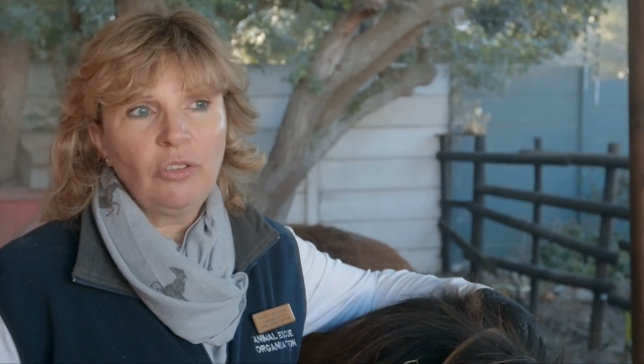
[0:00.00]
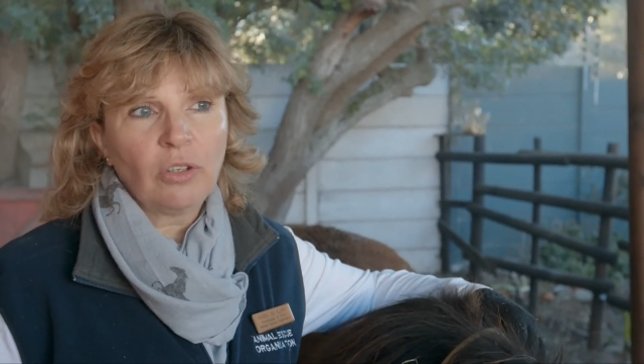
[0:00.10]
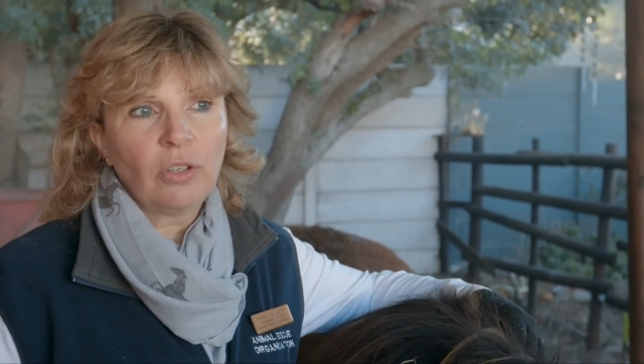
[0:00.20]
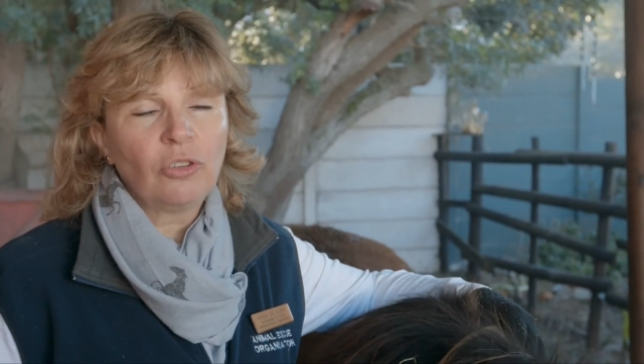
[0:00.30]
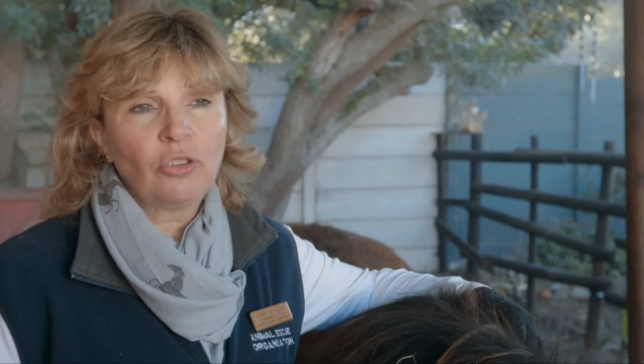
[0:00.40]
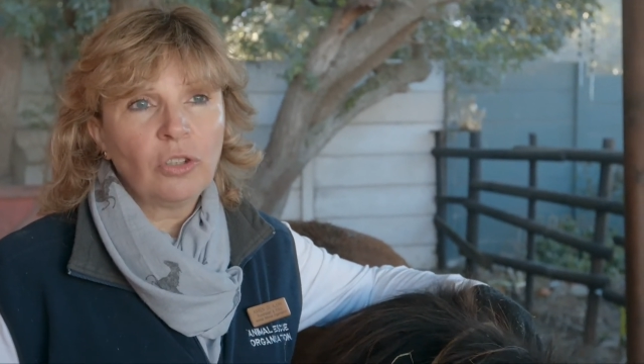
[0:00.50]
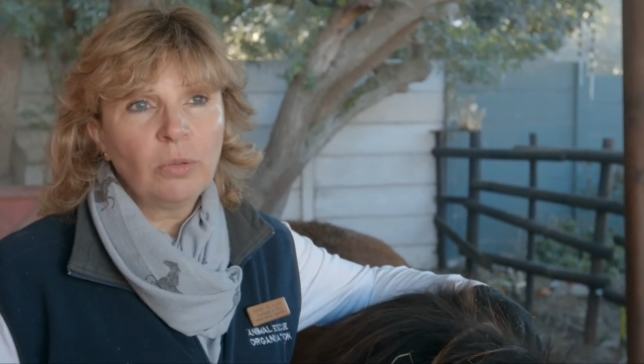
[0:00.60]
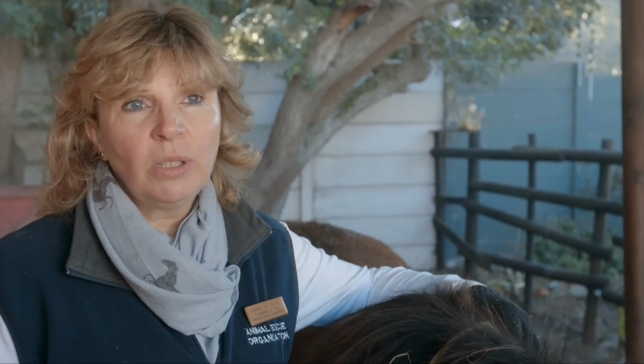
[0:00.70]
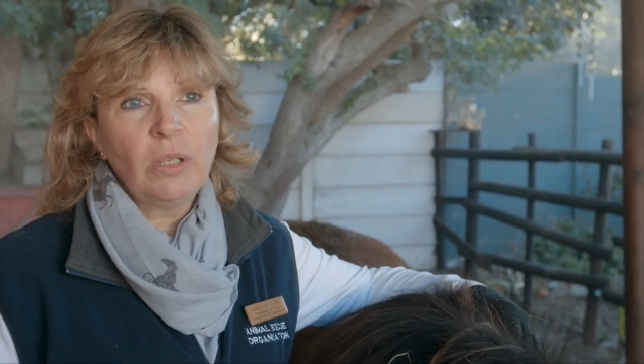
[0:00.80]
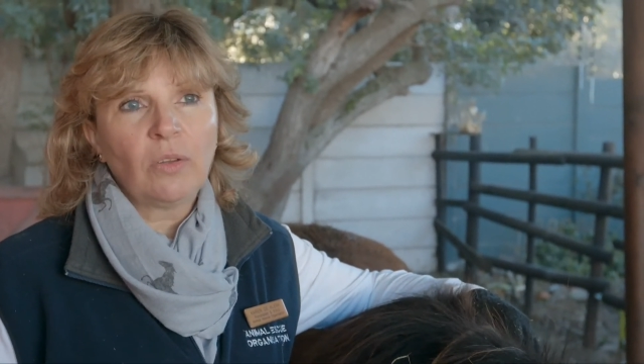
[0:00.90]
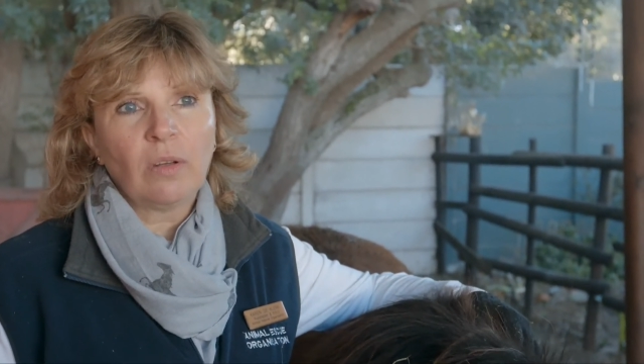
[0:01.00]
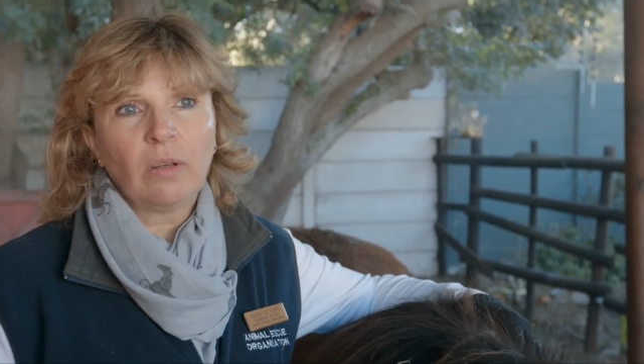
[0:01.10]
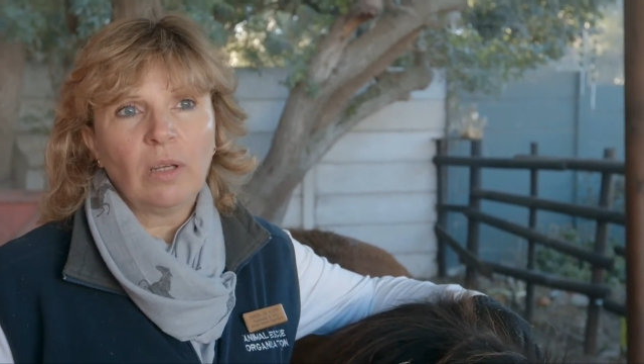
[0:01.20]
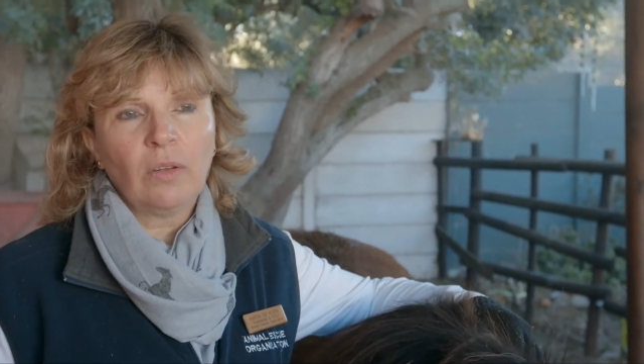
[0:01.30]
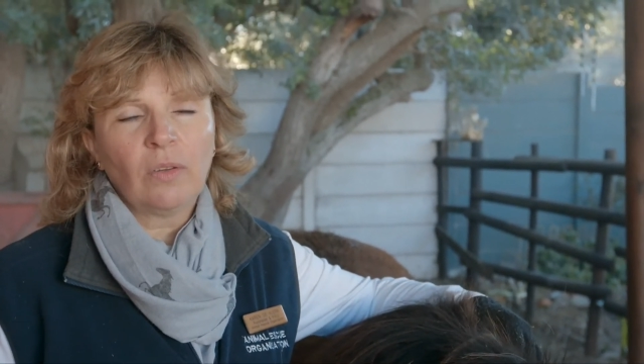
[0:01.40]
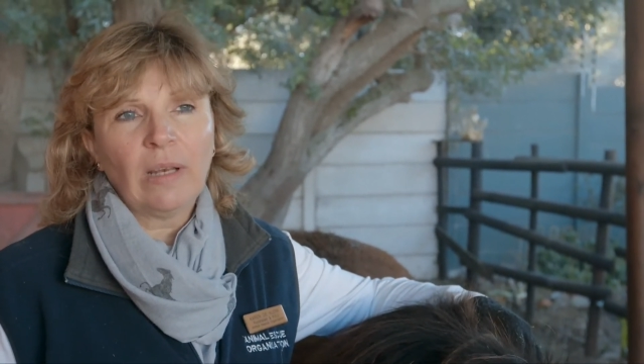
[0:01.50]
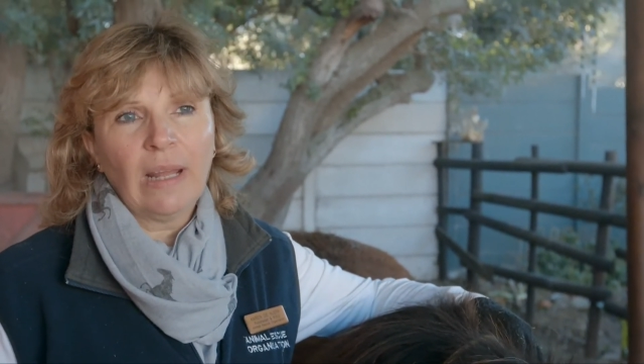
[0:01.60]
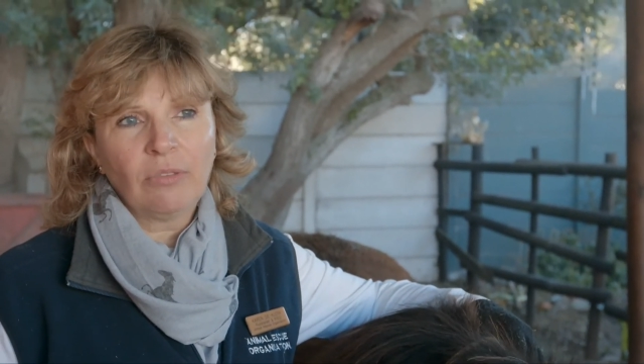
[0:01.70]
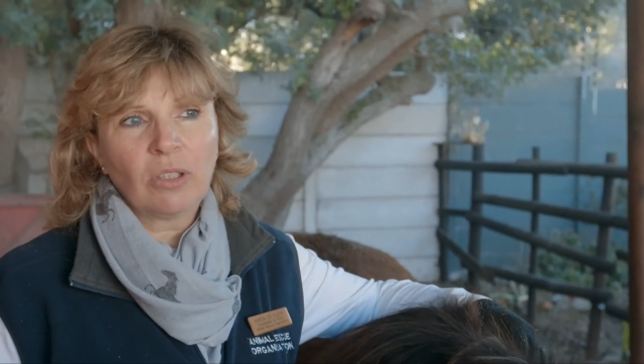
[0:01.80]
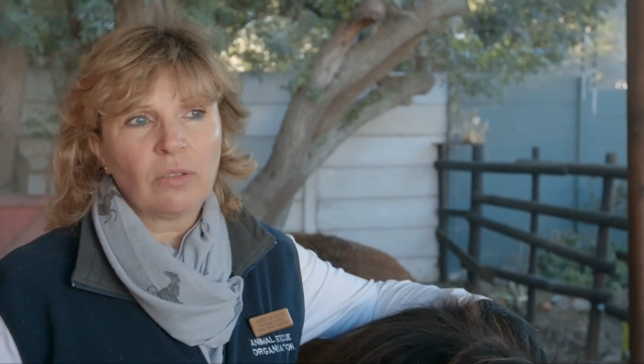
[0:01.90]
John O'Sherwin is, is an
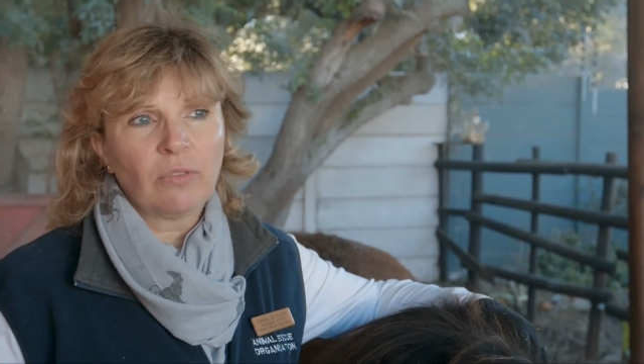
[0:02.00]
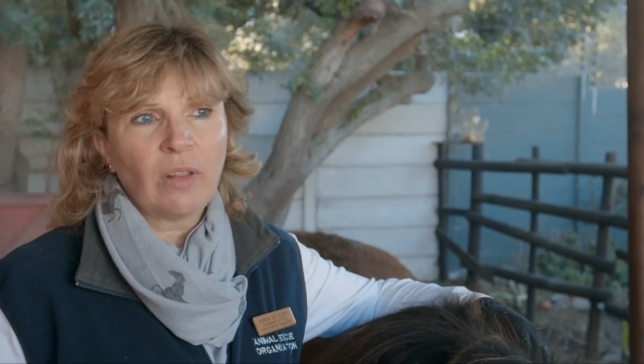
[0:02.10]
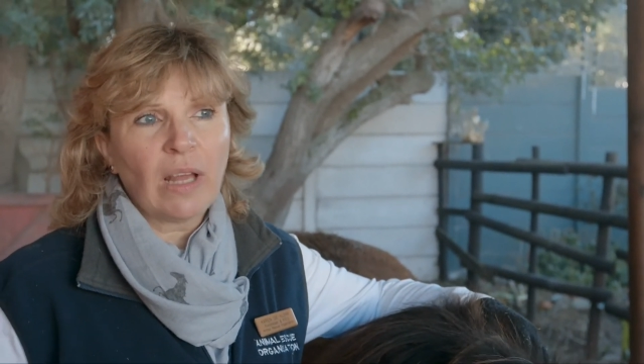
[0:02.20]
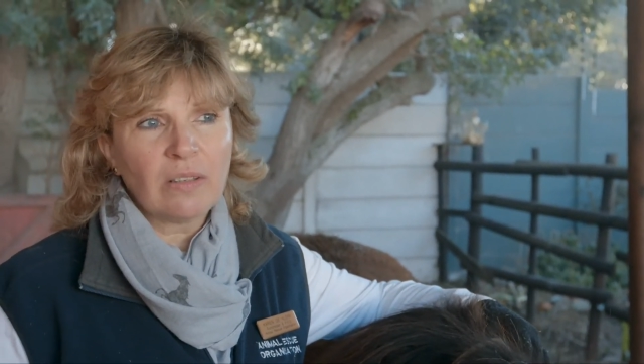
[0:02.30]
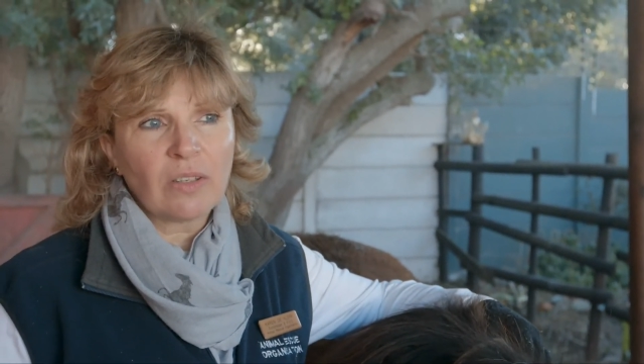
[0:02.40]
advocate for that,